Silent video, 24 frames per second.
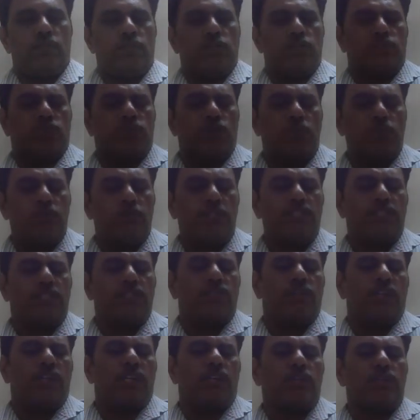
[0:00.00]
So means
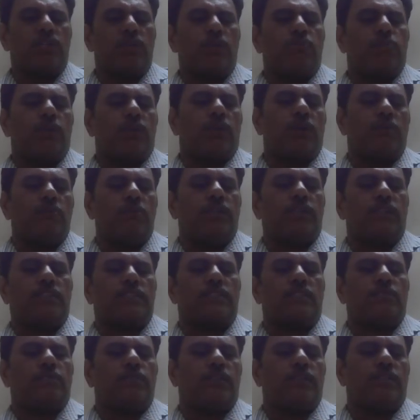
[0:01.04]
whenever the
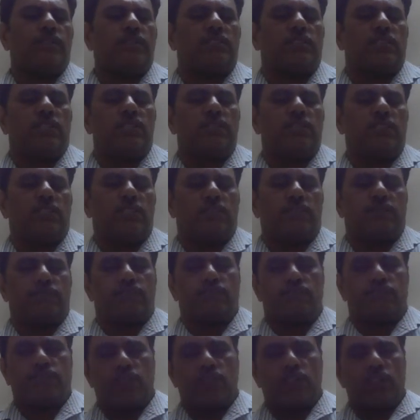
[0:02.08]
parameters are being changing,
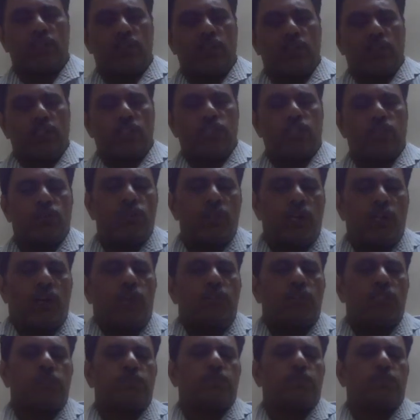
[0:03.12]
so we have to